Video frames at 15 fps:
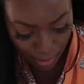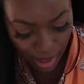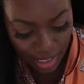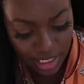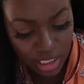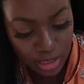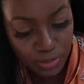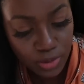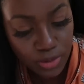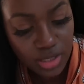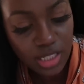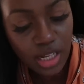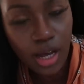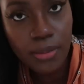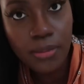but I just bought
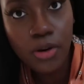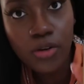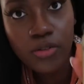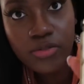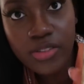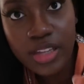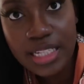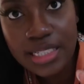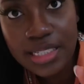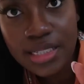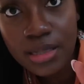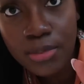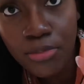some of this